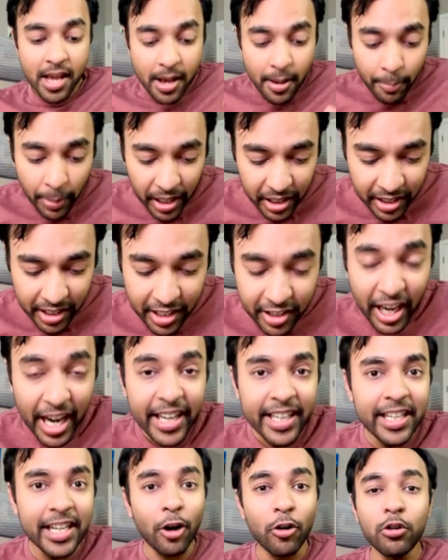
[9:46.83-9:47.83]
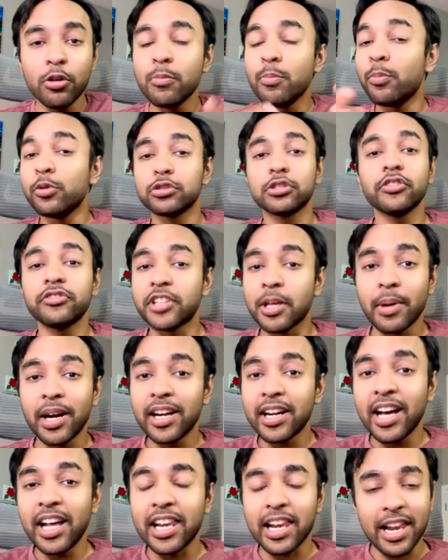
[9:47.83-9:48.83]
But right now, both of them are
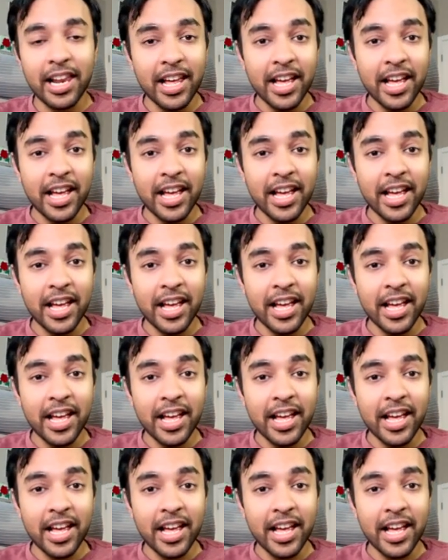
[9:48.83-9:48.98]
null.